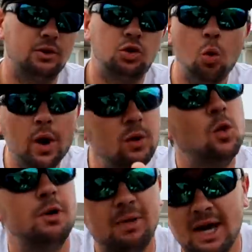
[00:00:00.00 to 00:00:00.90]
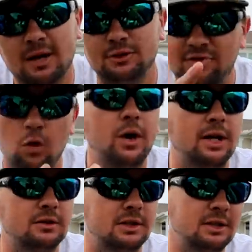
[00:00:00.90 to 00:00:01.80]
21 pounds, 4
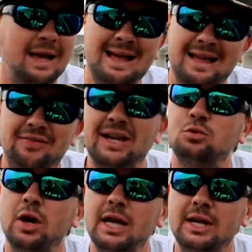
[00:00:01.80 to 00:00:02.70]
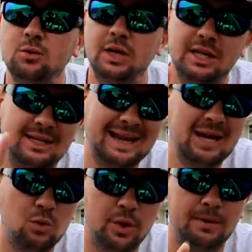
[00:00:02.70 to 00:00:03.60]
ounces. That's what I ended with
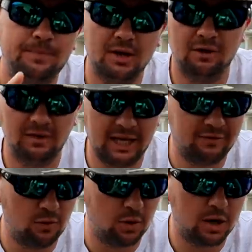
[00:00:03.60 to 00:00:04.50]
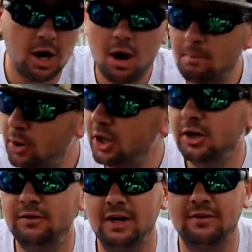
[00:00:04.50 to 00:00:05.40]
day 1 of Lake Fork. Pretty
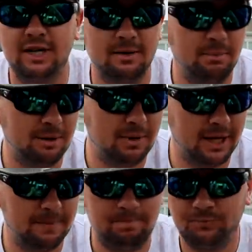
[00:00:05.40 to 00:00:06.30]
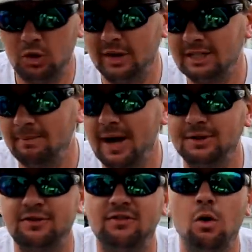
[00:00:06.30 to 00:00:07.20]
good for never getting a big bite. You know, that's about
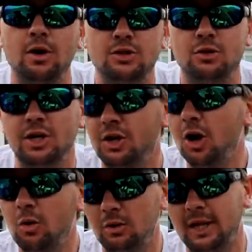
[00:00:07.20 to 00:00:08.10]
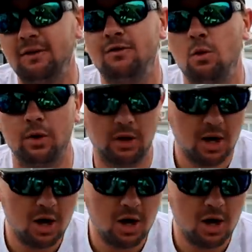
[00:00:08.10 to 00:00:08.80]
as far as you can go on Lake Fork